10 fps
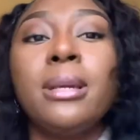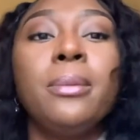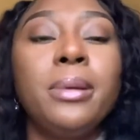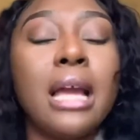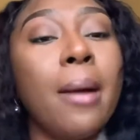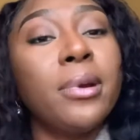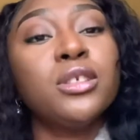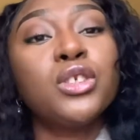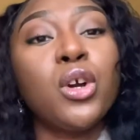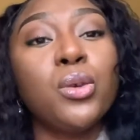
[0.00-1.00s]
may be, I'm going
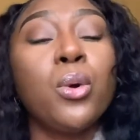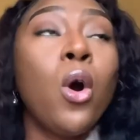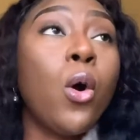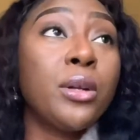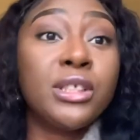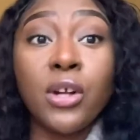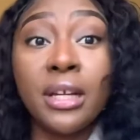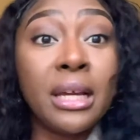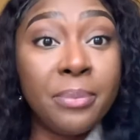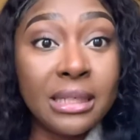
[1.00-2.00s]
to show you, or you're
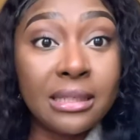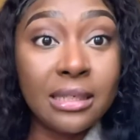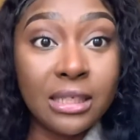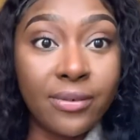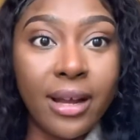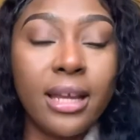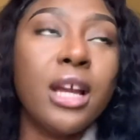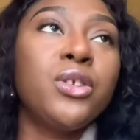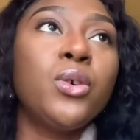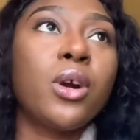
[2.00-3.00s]
starting a business, right?
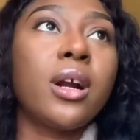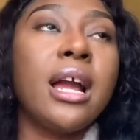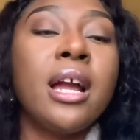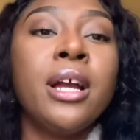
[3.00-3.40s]
And you're